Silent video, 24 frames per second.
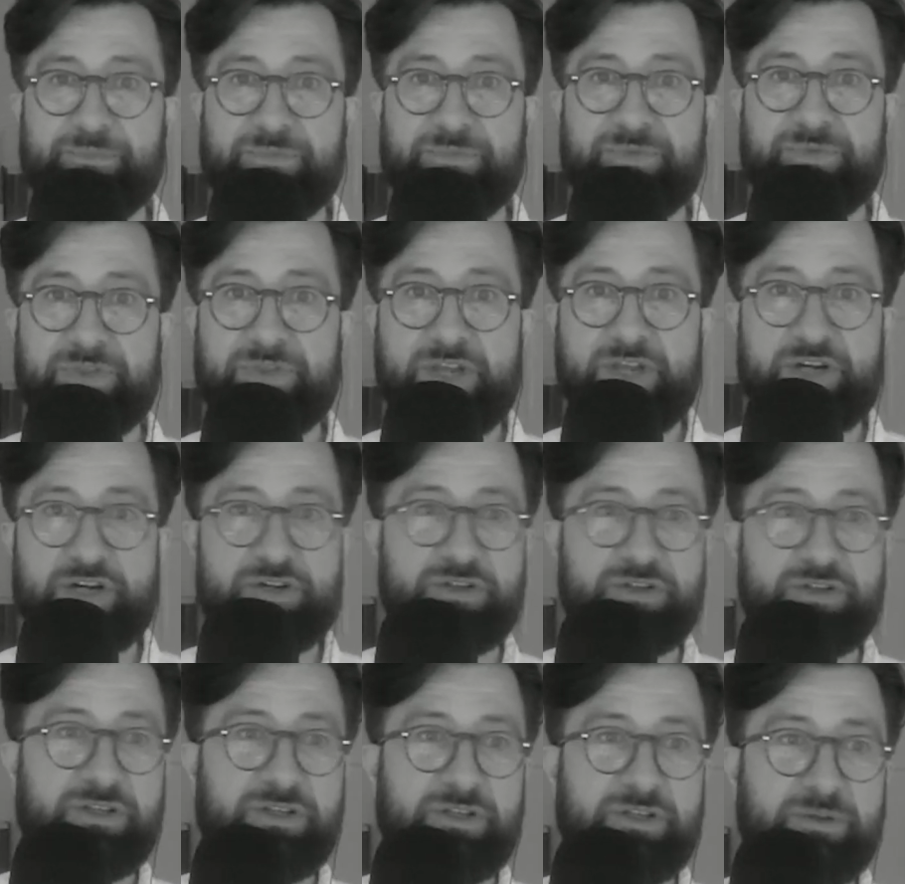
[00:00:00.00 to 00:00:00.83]

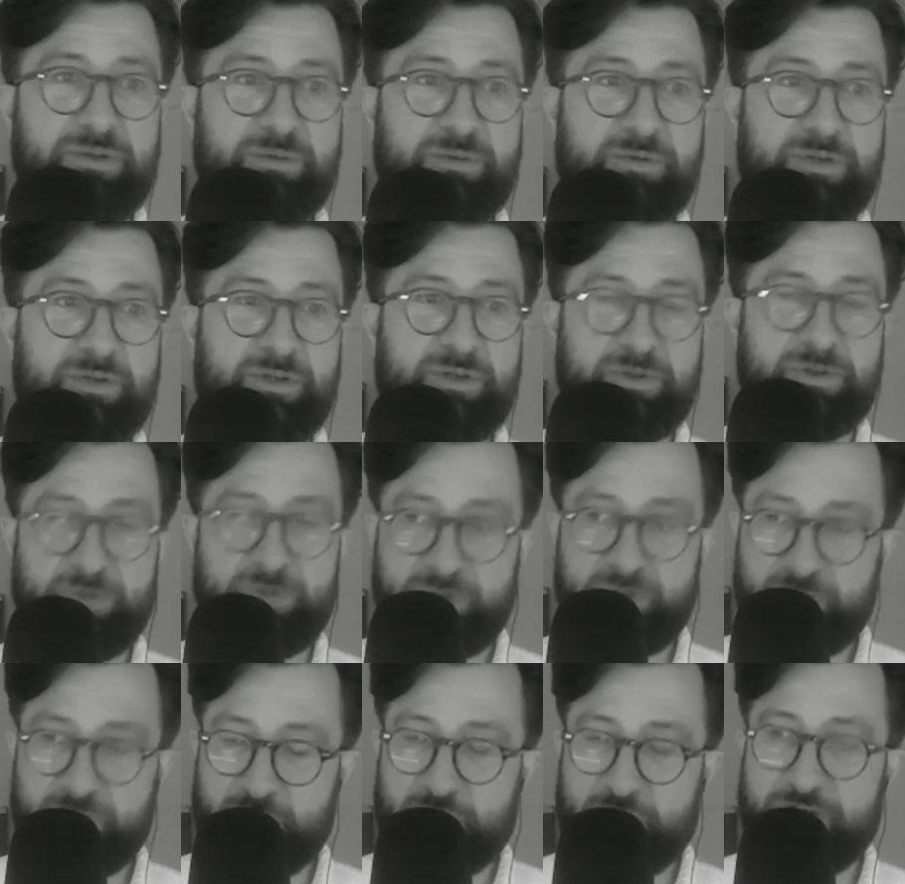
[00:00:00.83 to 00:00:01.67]

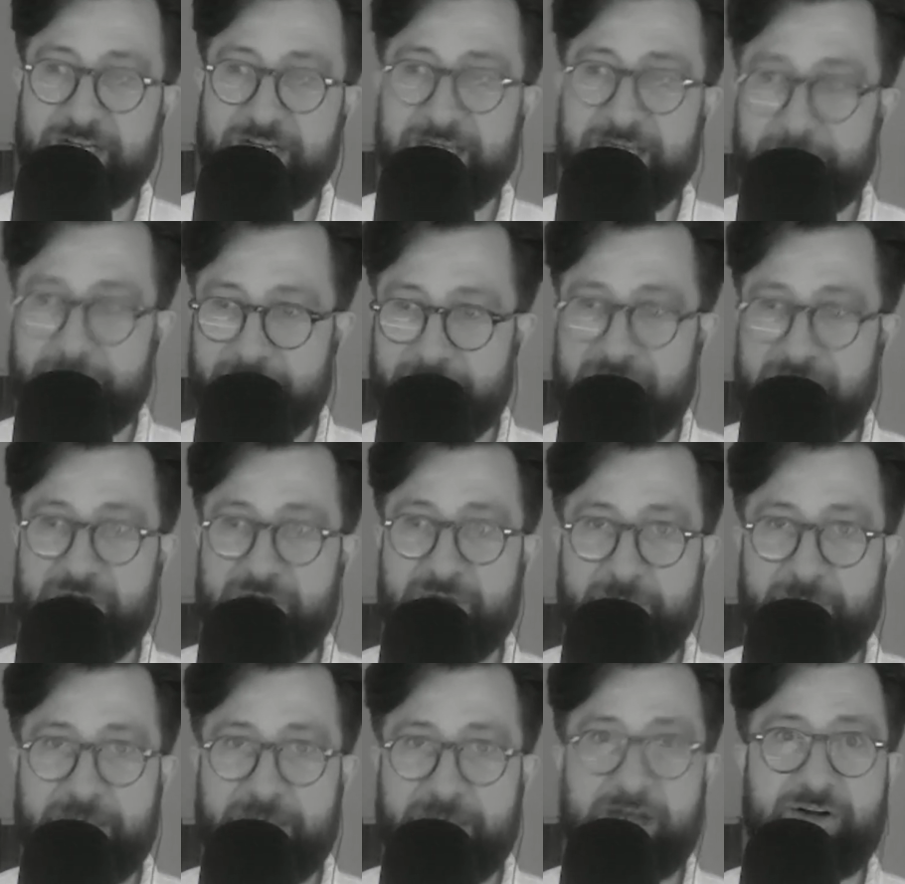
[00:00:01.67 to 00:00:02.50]
you're going to get better
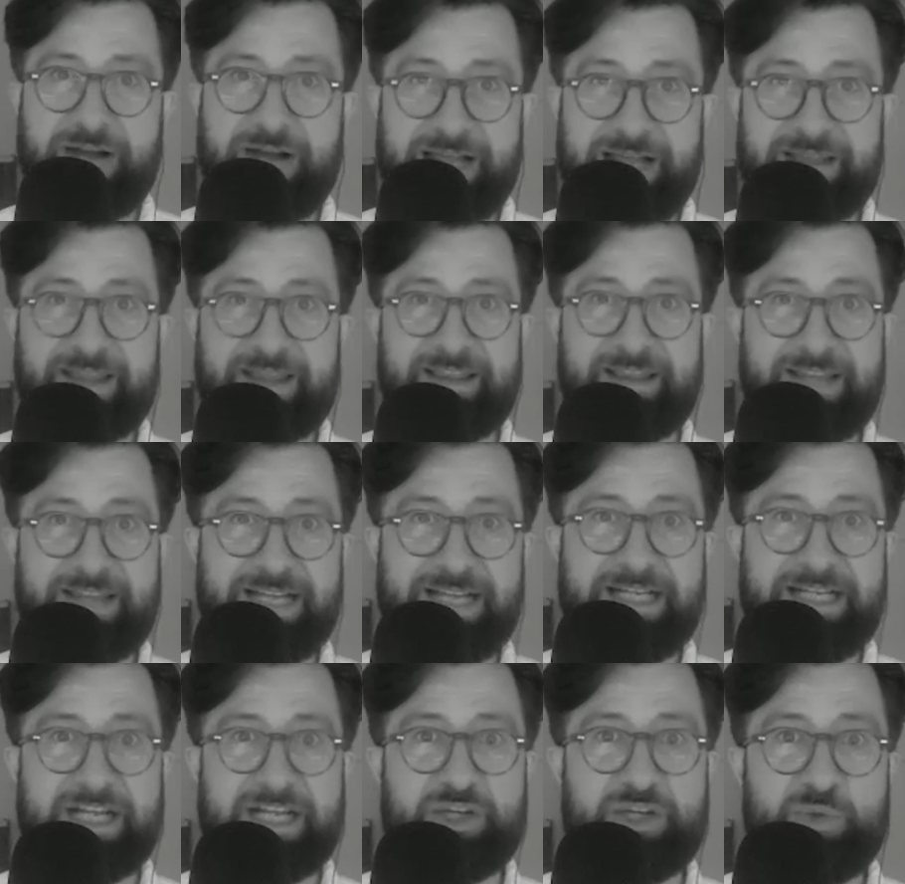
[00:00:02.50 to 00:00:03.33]
and better at the
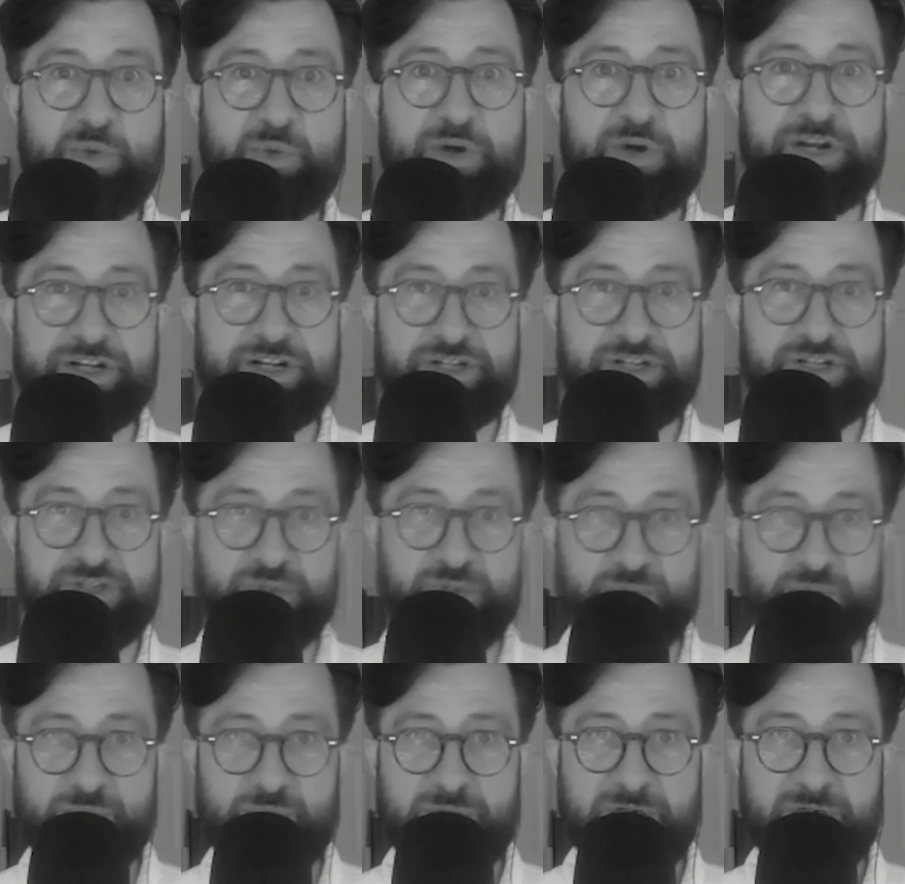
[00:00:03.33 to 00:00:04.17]
thing that you want to
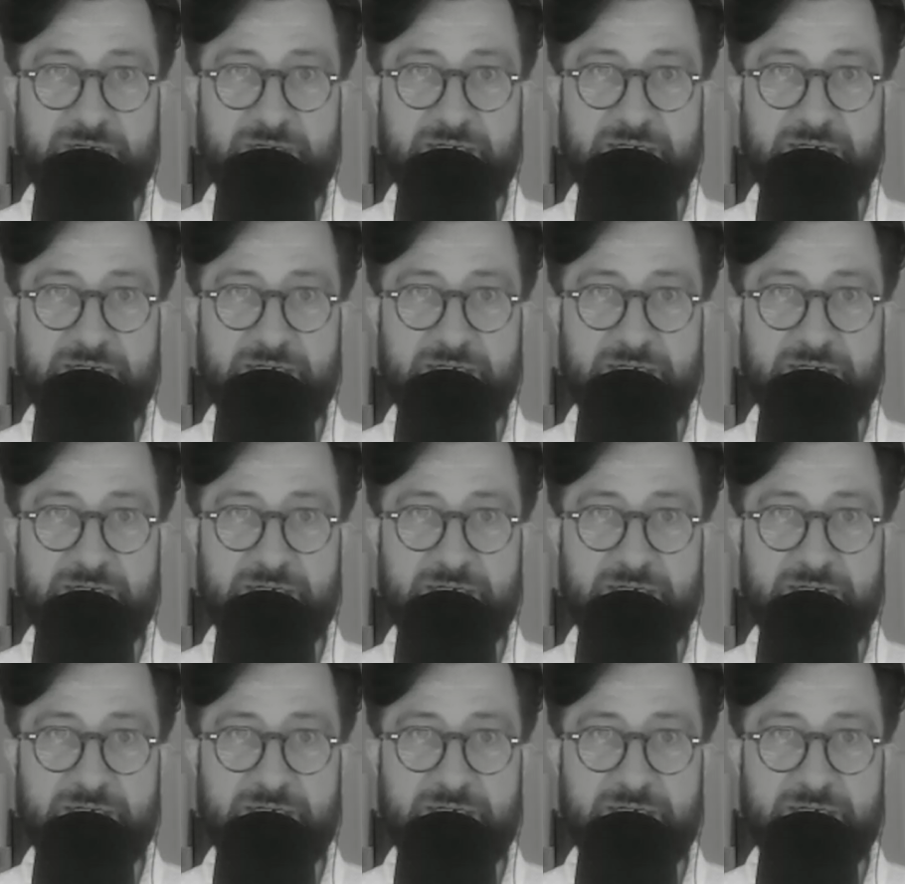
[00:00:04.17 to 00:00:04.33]
do.